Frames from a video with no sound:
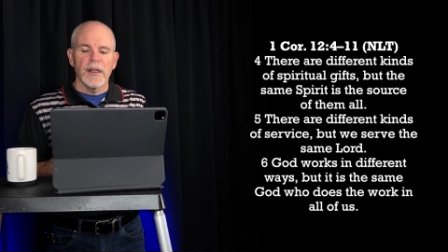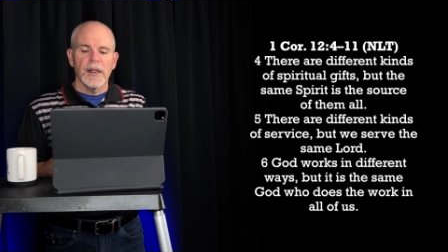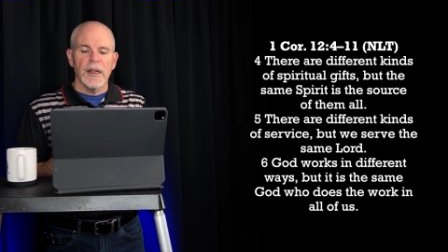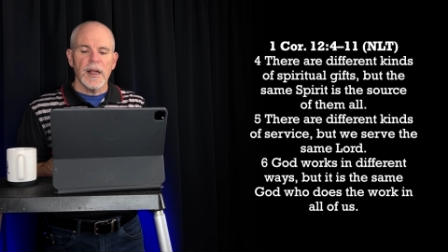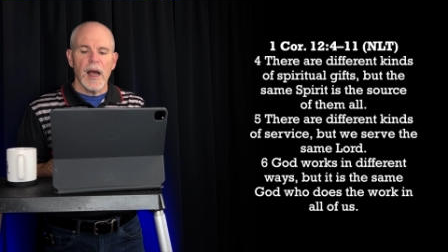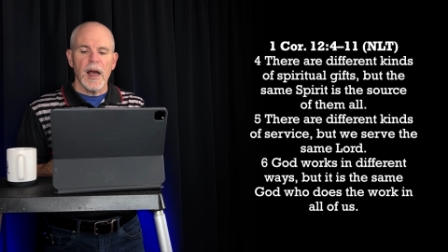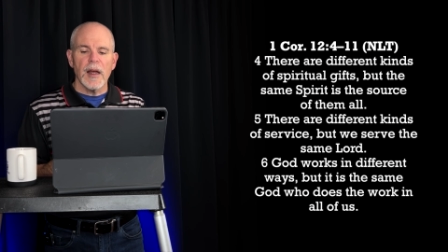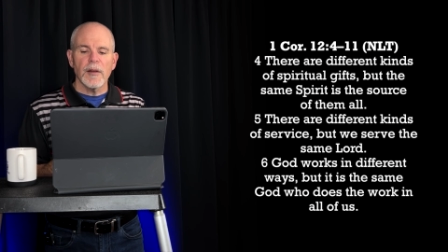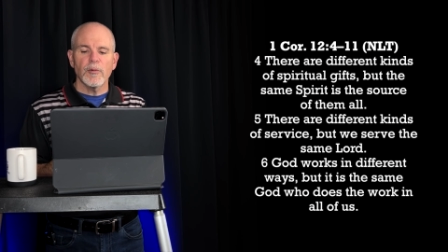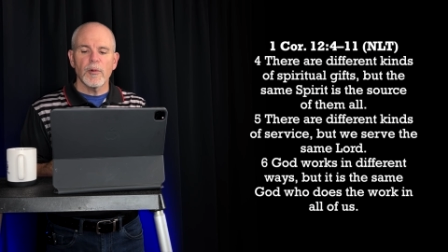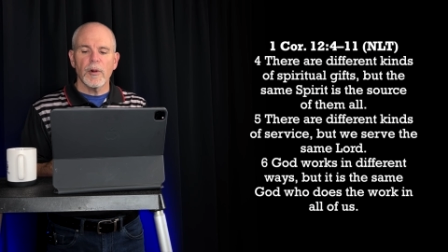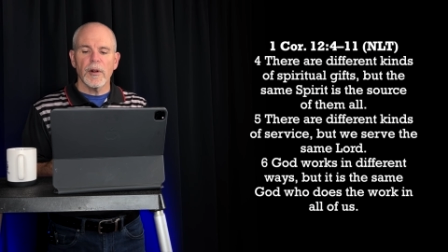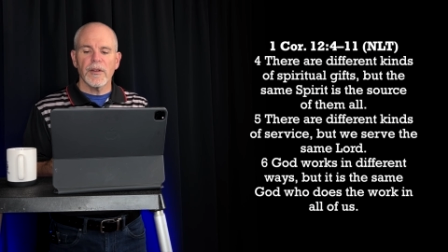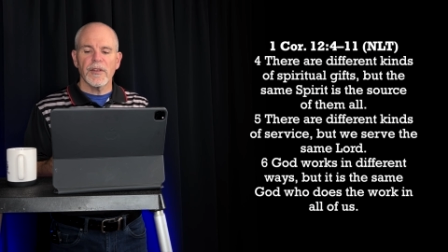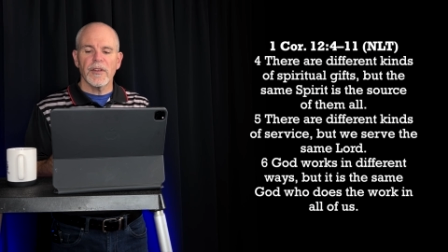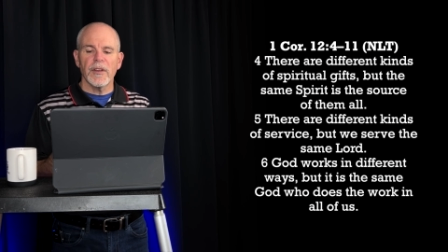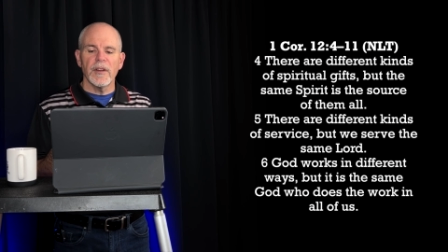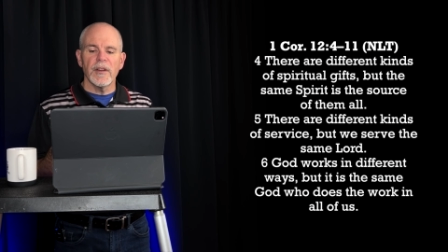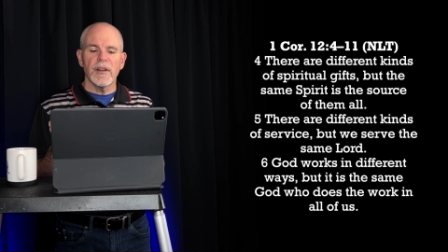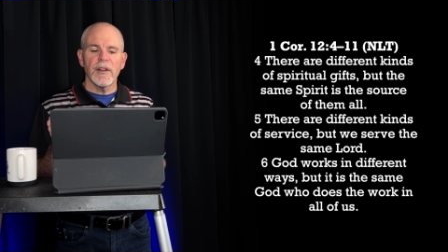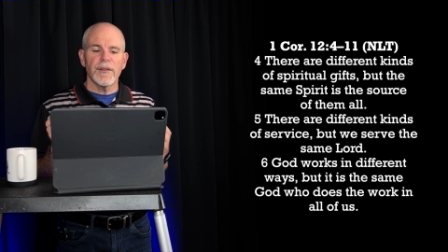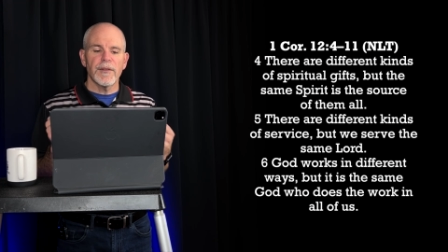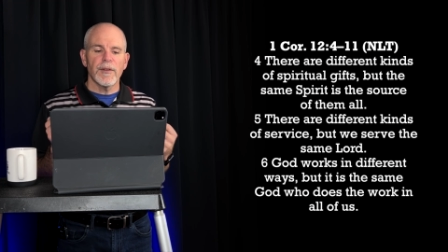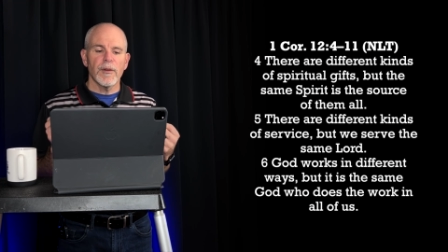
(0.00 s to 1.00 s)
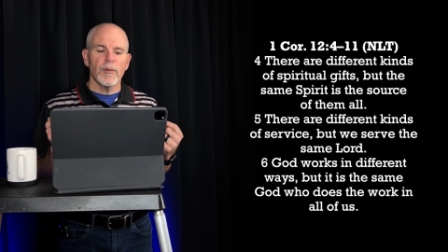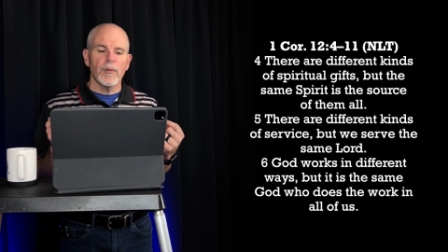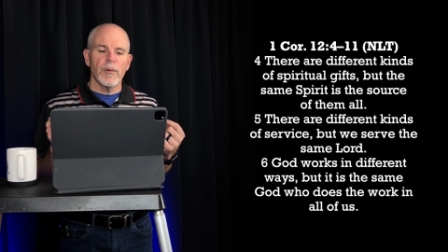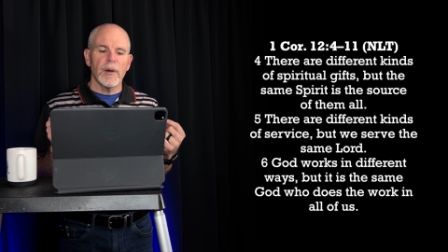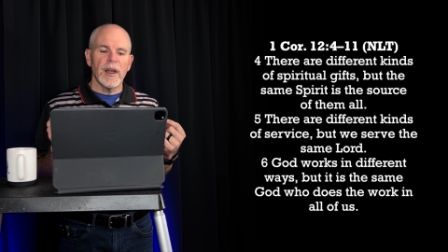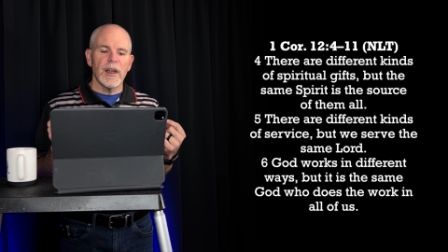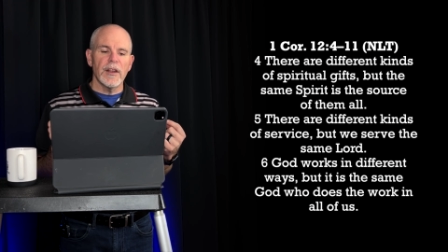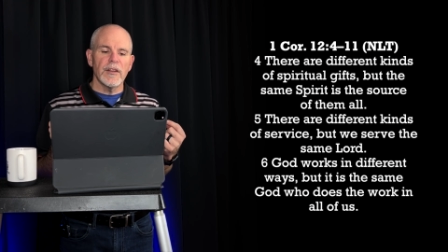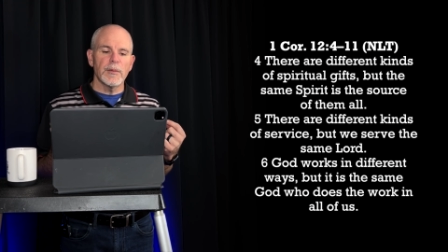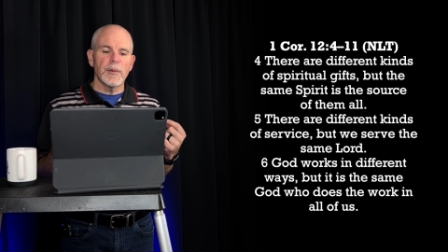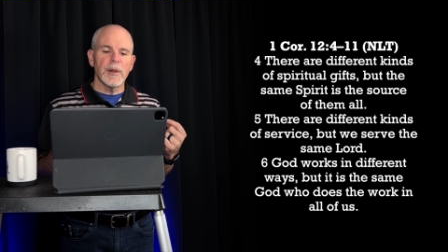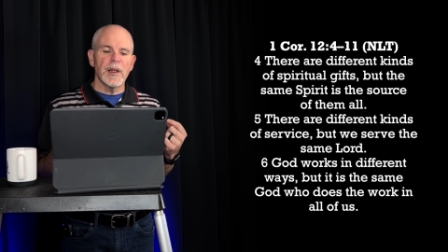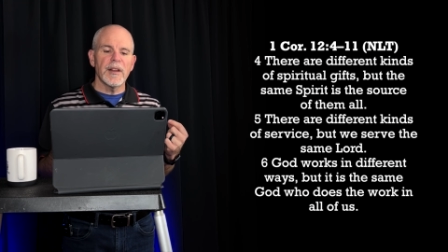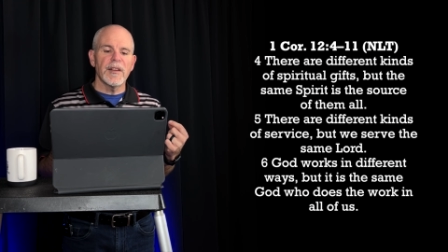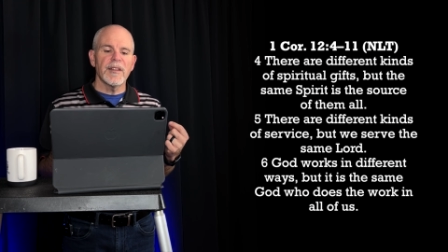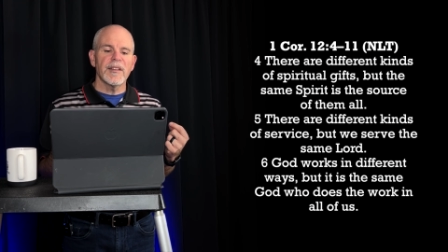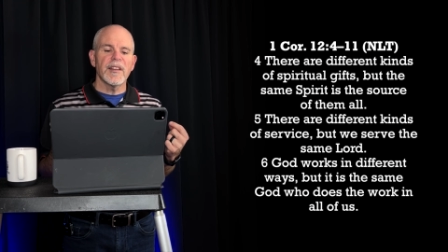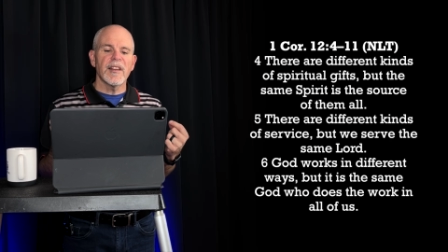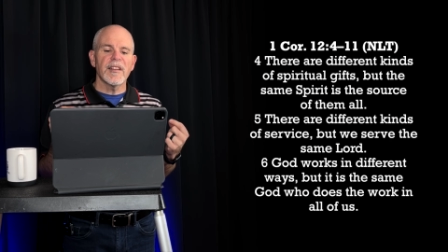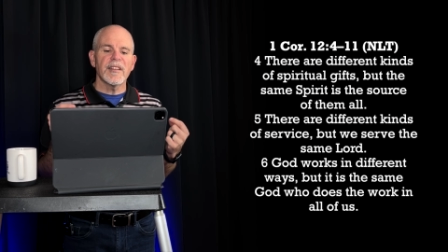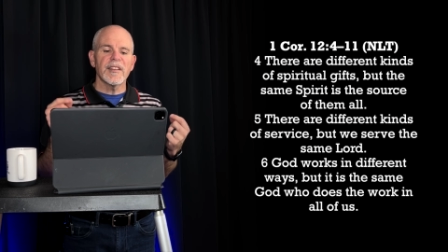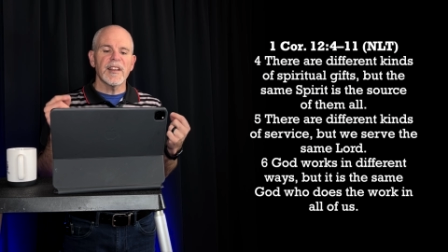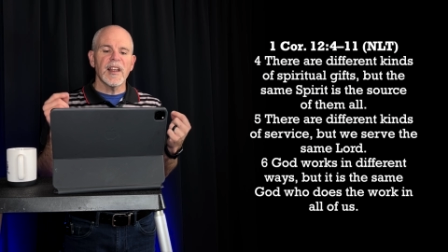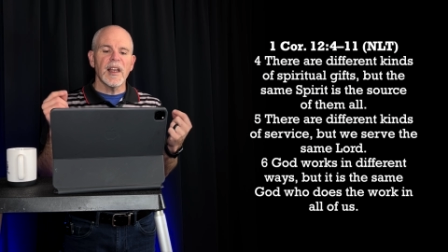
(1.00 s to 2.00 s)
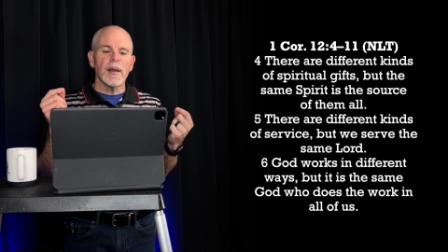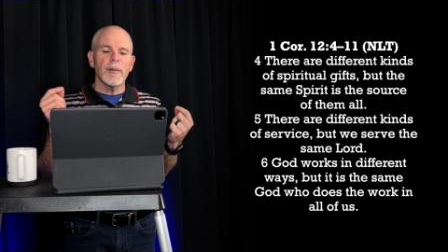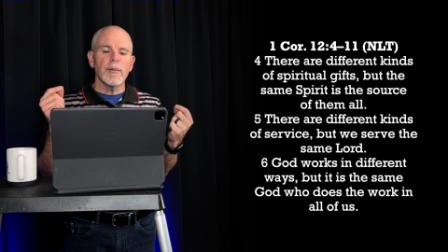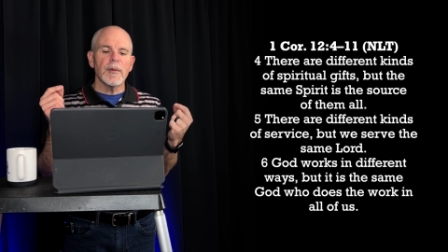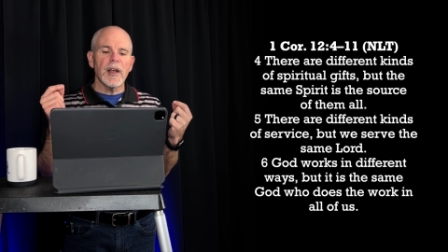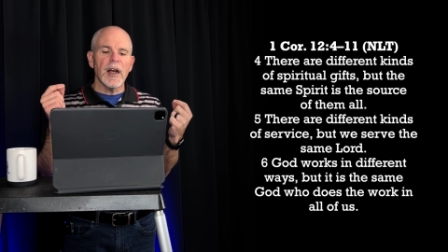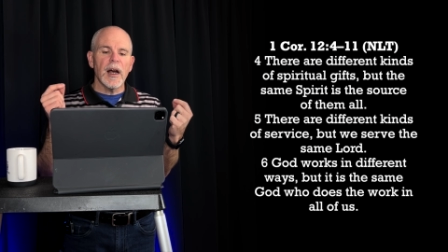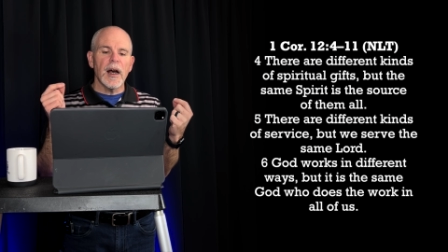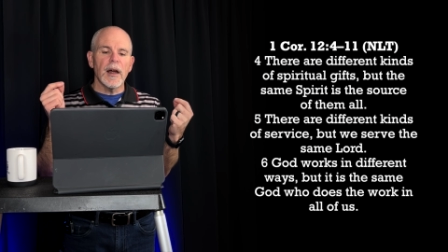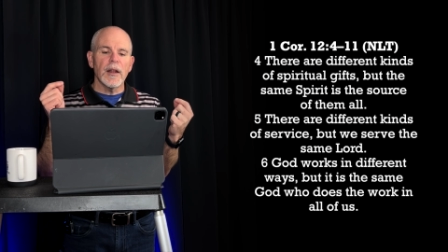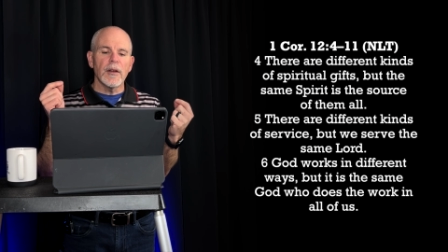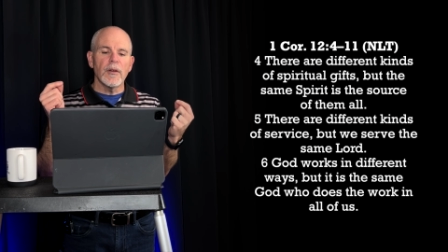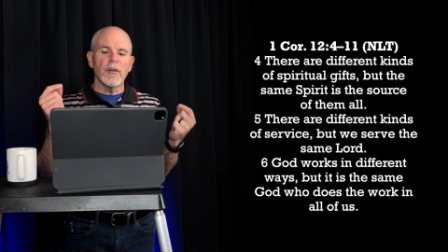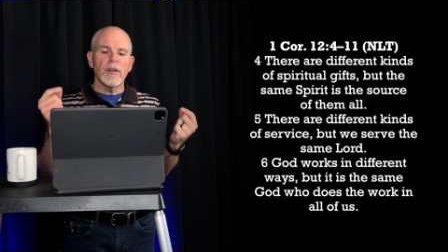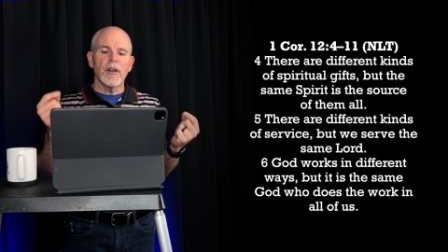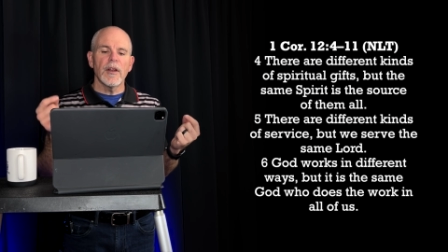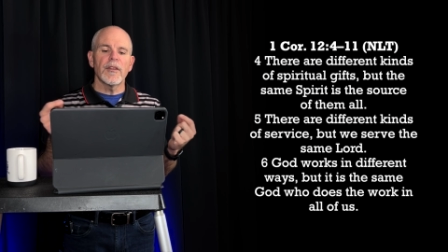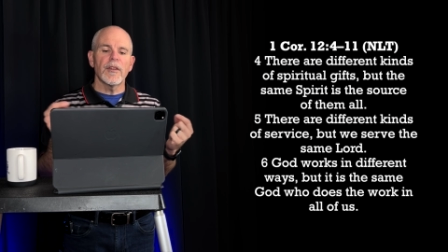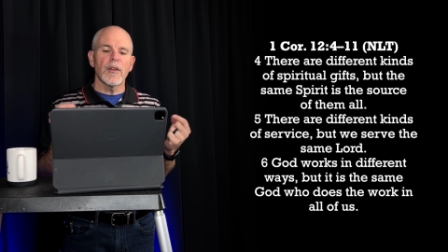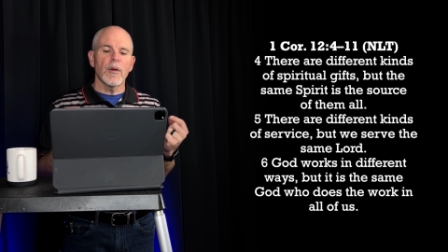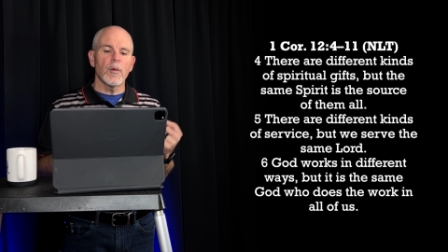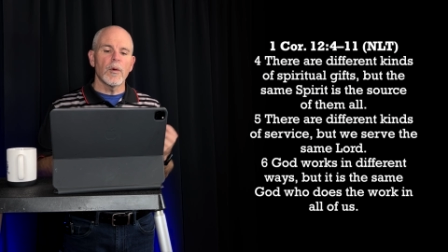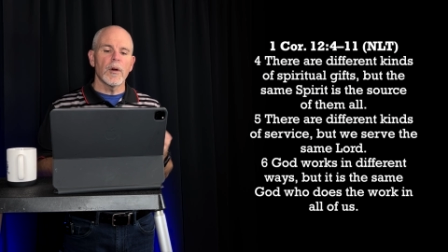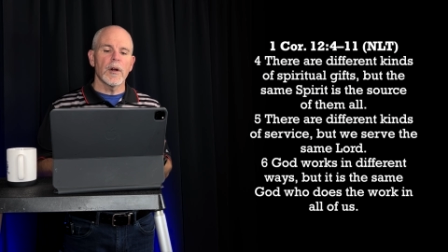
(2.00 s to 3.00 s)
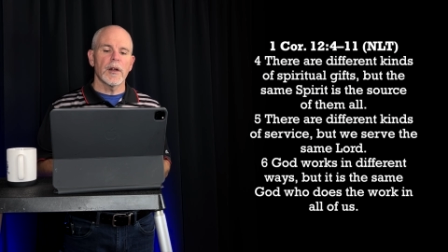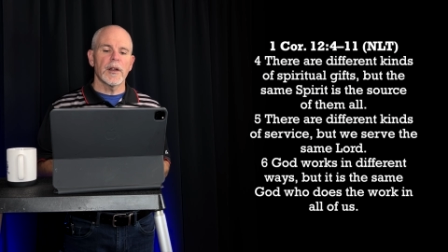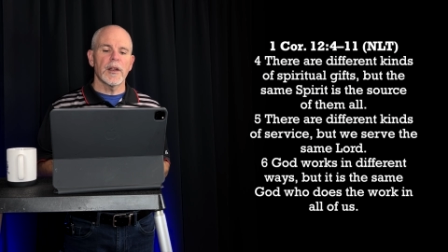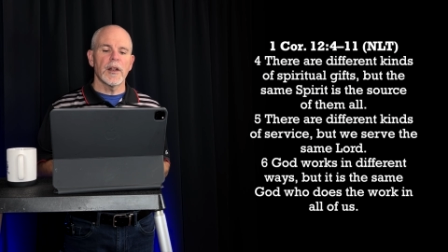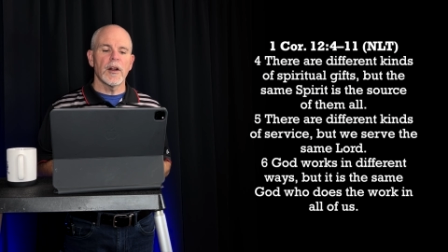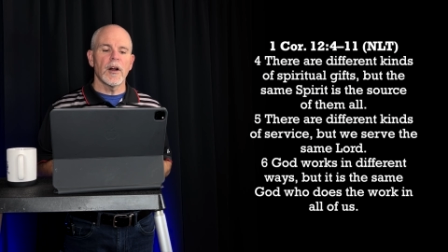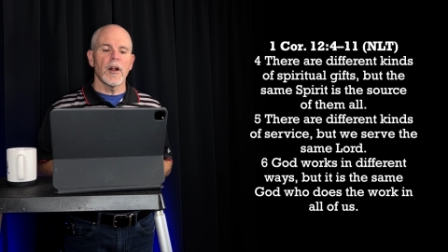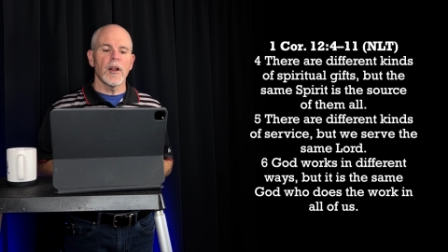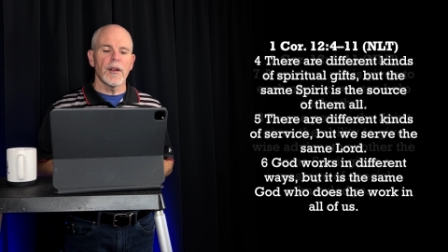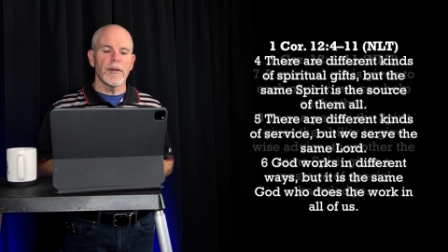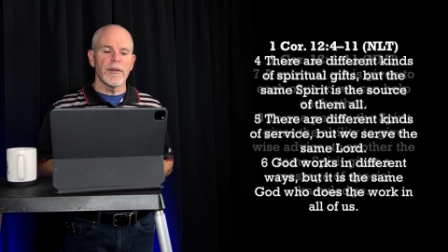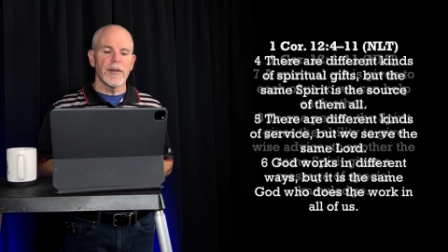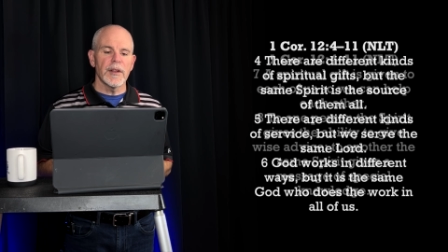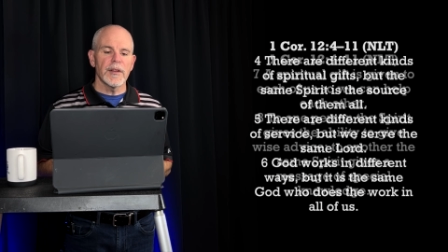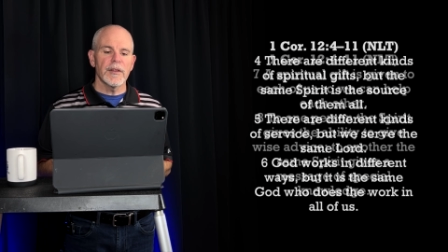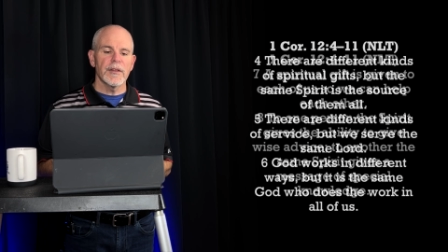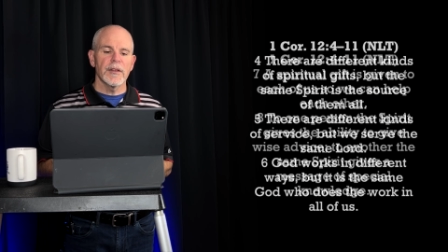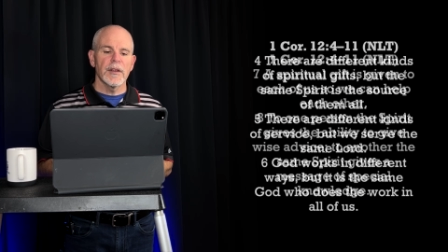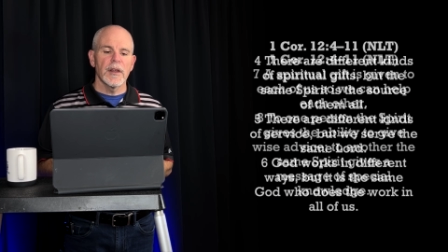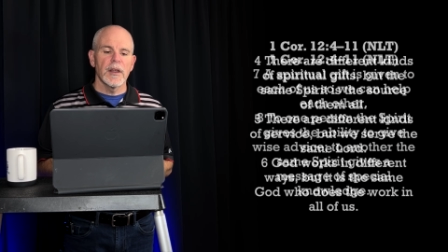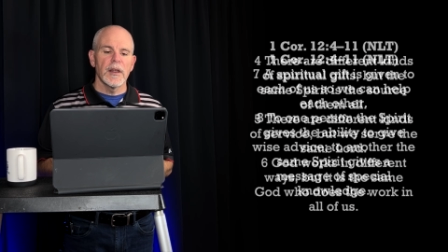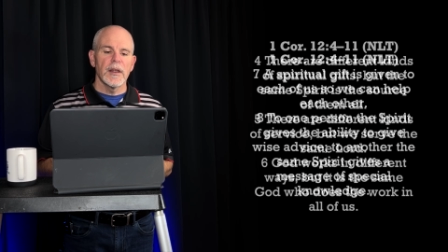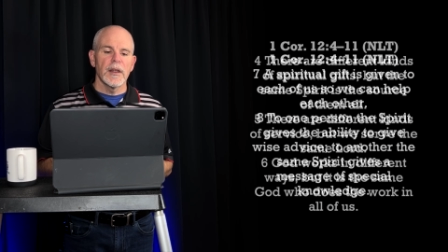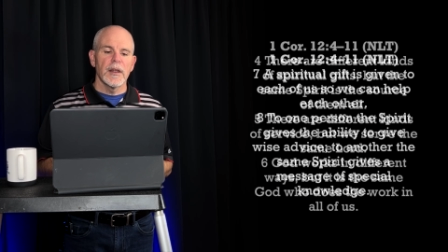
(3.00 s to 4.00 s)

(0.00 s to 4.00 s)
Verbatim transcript: God works in different ways, but it is the same God who does the work in all of us.